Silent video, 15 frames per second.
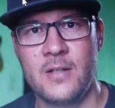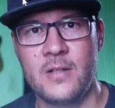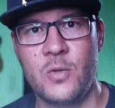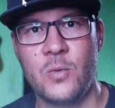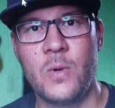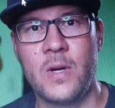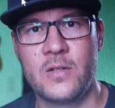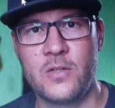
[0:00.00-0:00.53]

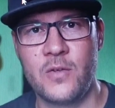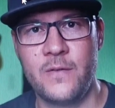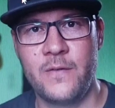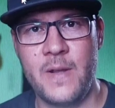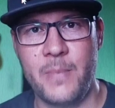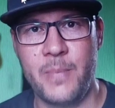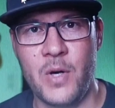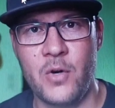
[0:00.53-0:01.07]
to want to
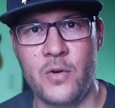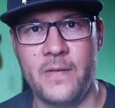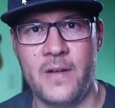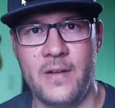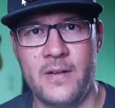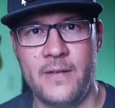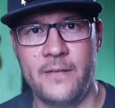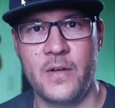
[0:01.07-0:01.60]
flip over
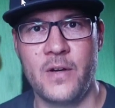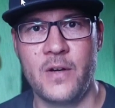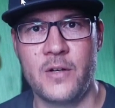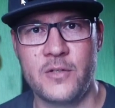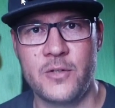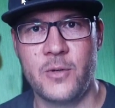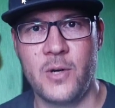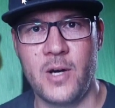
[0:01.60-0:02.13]
if you go
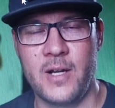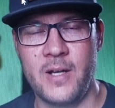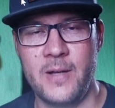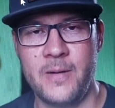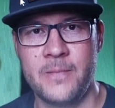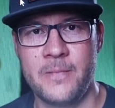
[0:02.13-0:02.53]
too high.